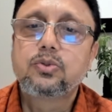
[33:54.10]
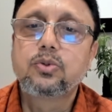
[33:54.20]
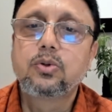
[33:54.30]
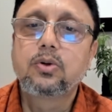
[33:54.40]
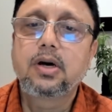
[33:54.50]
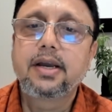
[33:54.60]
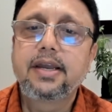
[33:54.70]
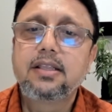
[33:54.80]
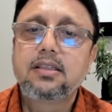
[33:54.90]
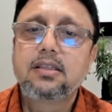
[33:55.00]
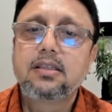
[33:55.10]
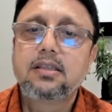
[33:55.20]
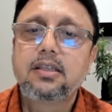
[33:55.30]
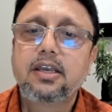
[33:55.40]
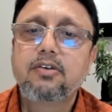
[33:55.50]
So again,
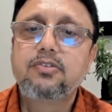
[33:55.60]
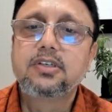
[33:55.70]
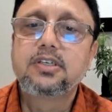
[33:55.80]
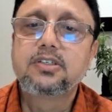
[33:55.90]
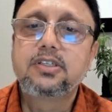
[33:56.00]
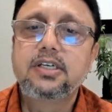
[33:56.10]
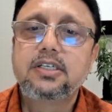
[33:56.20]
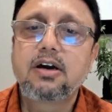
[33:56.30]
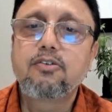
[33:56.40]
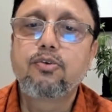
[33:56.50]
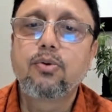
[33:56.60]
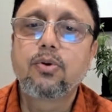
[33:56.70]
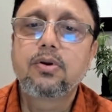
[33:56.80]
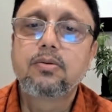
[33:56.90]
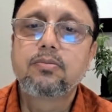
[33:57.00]
if this is theta
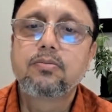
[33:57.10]
4,